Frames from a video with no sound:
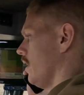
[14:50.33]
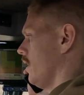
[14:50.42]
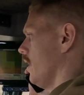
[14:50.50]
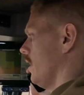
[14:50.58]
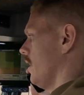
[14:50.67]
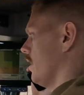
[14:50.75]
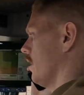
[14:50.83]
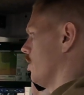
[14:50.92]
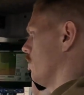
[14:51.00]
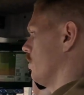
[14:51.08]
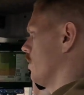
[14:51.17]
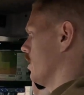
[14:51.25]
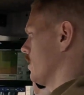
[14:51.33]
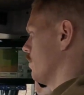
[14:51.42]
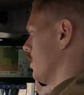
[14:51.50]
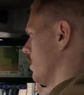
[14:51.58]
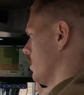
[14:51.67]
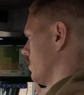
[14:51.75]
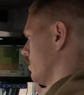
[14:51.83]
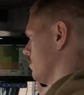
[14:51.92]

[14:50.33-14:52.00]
Yeah, I think I will go spreading.